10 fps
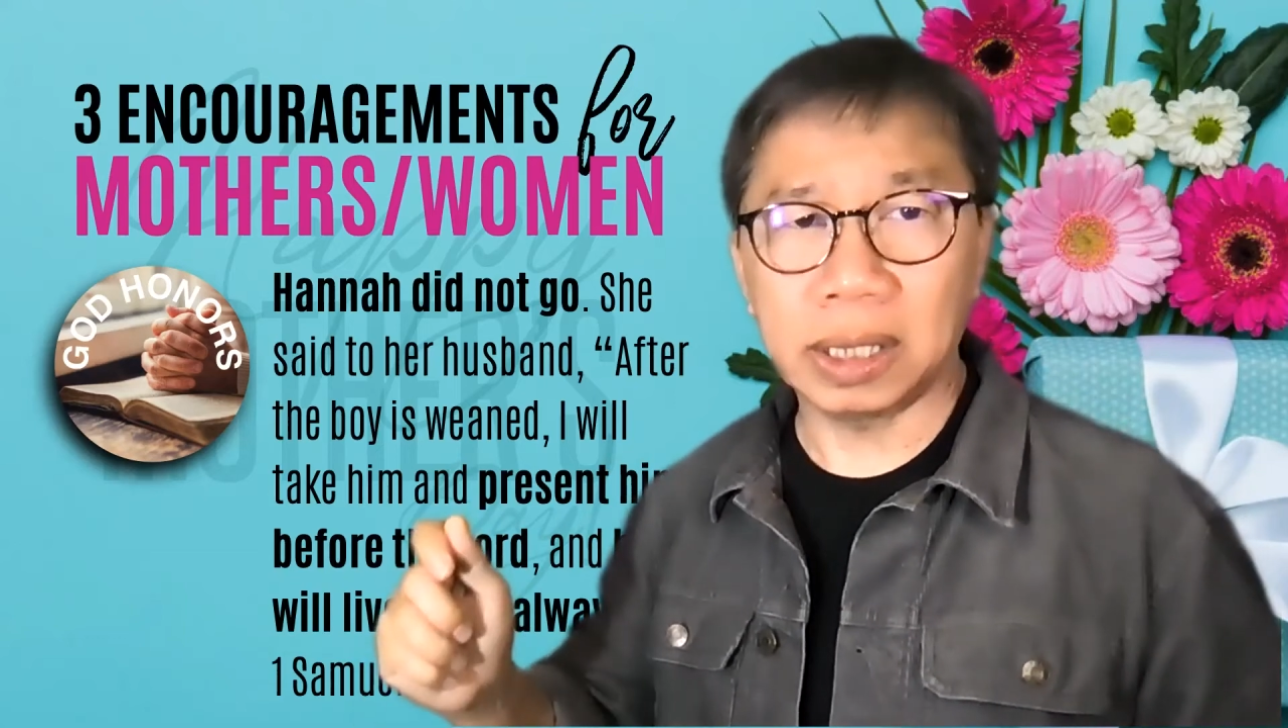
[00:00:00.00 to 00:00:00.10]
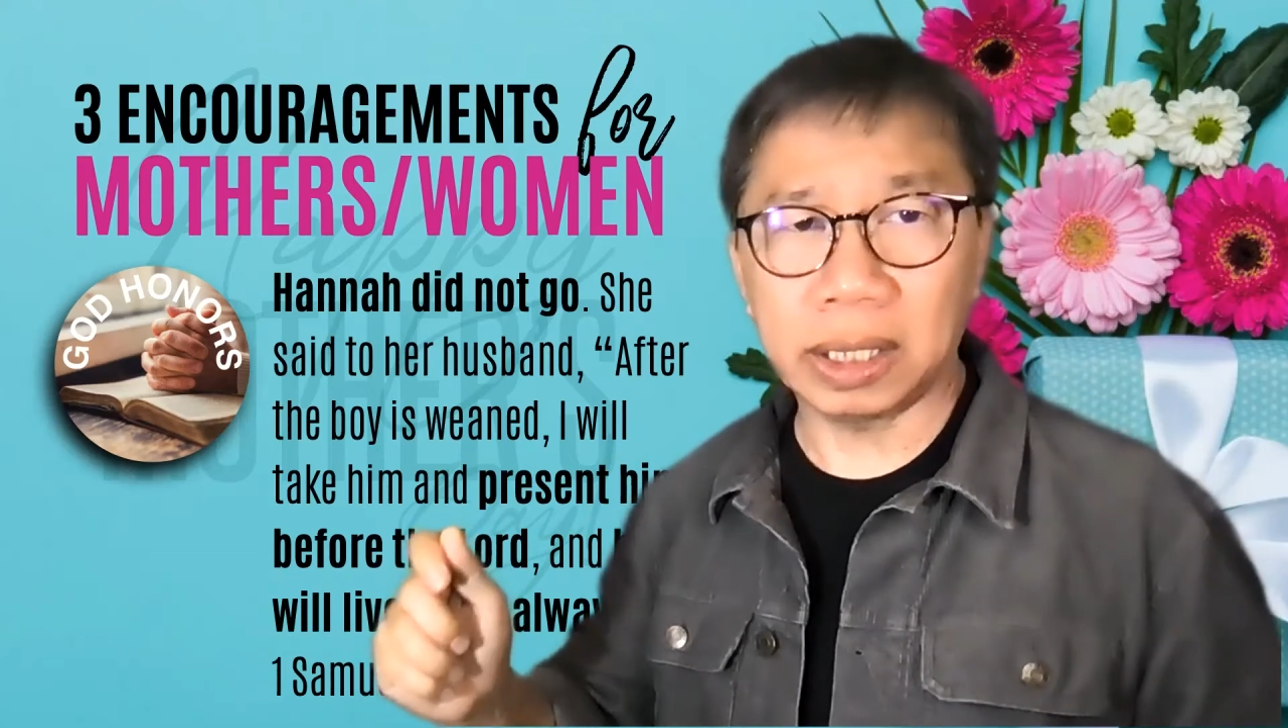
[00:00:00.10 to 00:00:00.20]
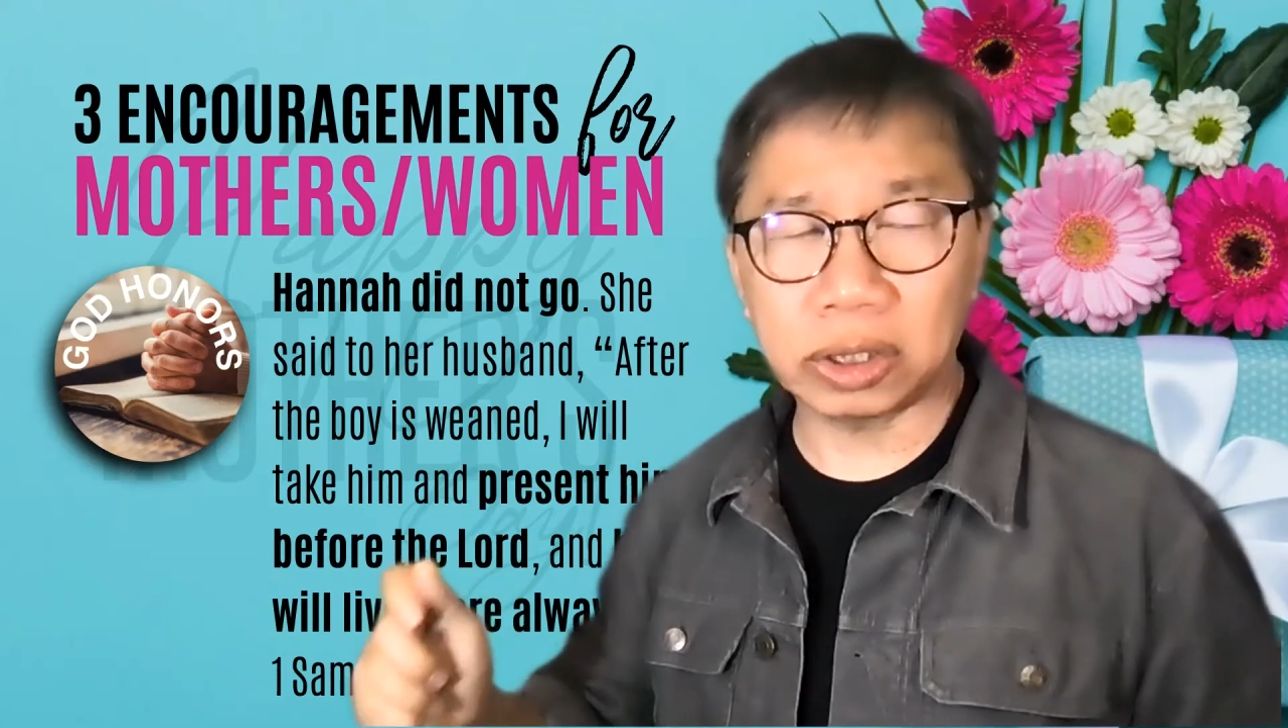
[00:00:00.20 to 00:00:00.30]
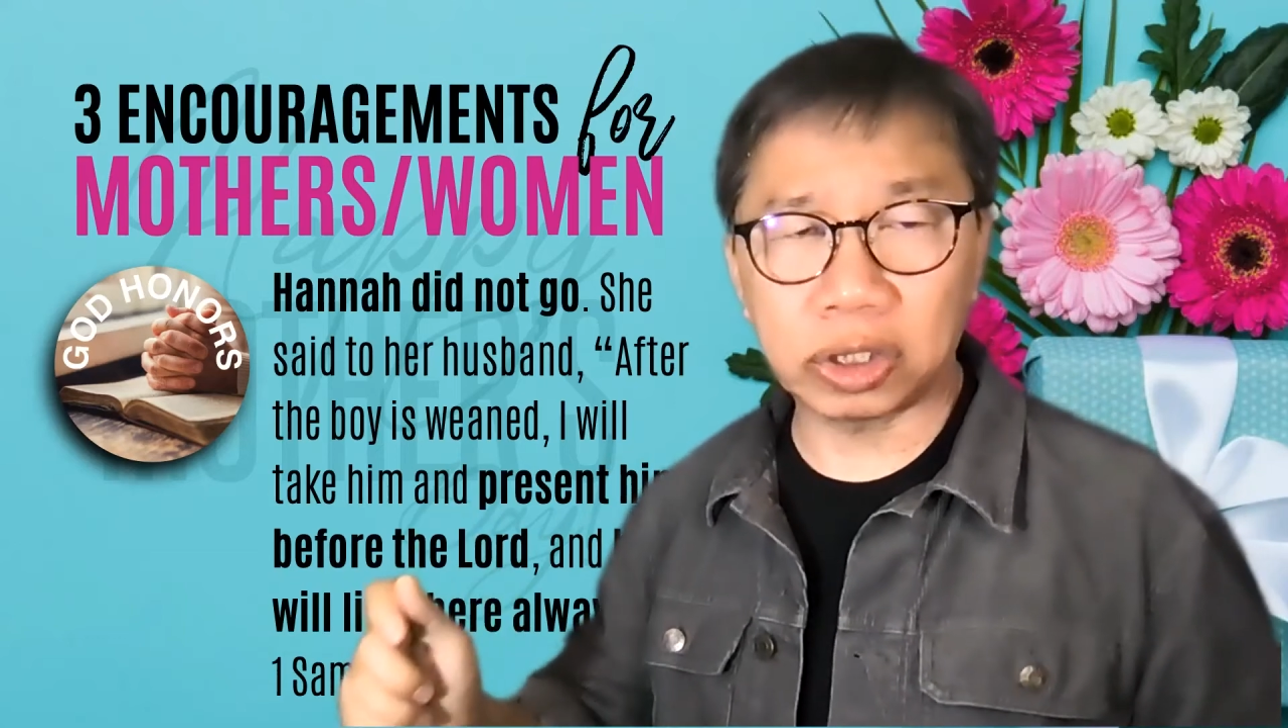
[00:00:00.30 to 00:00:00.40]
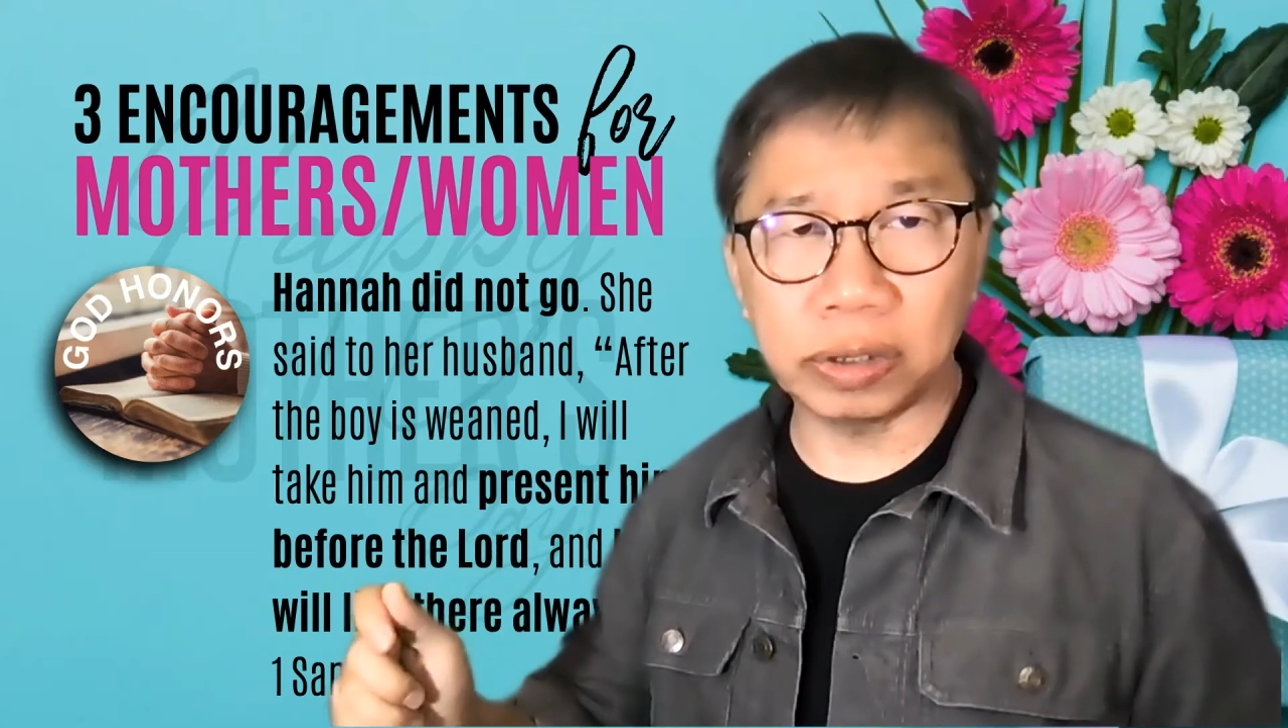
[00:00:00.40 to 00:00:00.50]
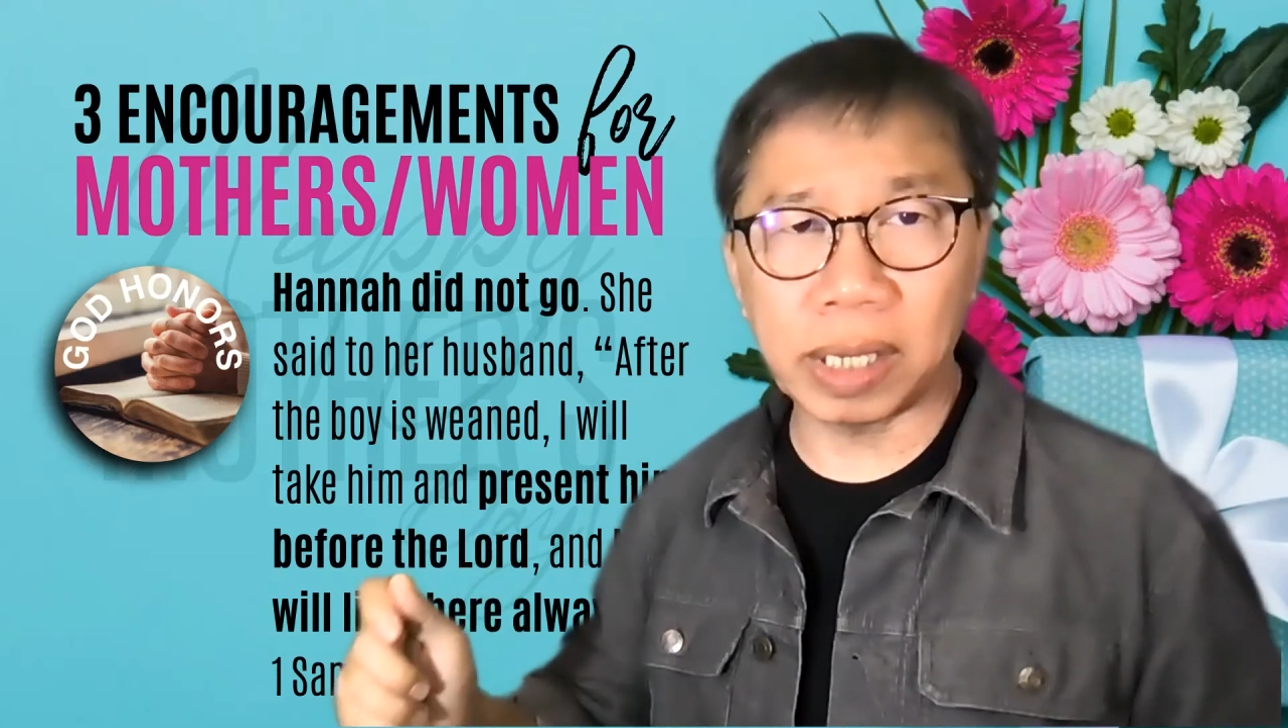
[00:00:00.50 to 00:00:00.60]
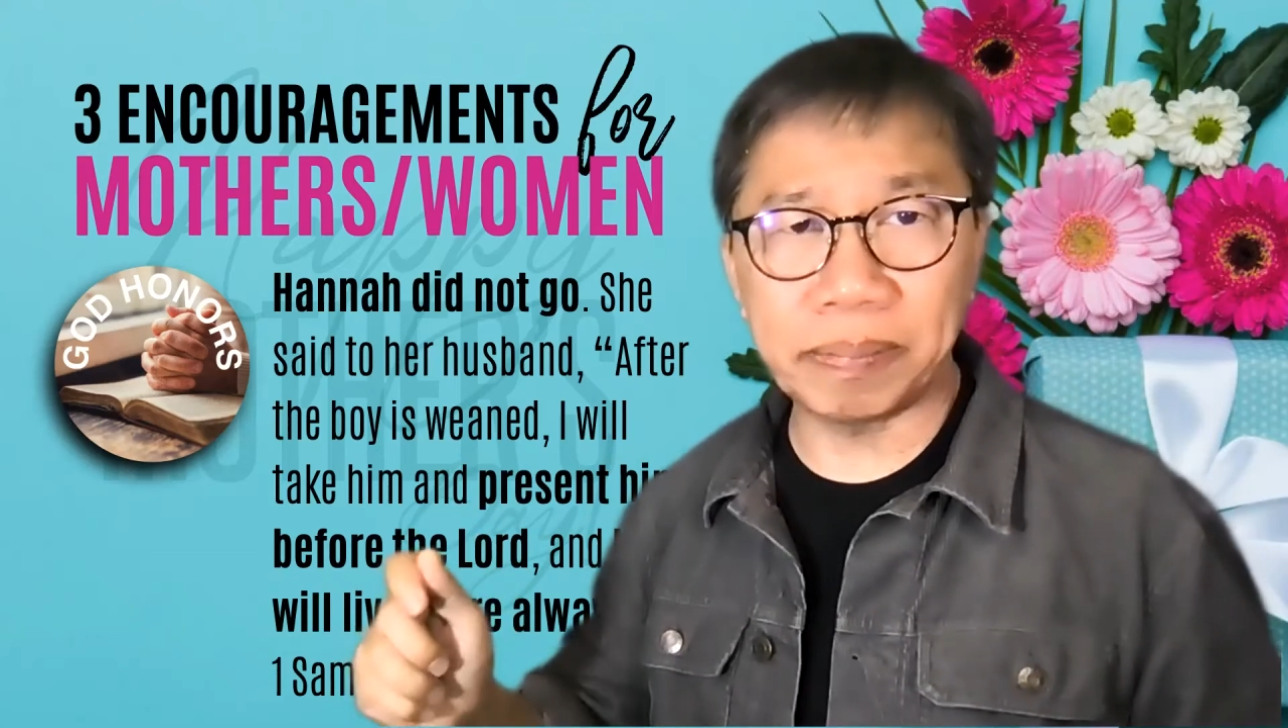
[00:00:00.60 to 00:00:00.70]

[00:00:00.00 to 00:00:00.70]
that she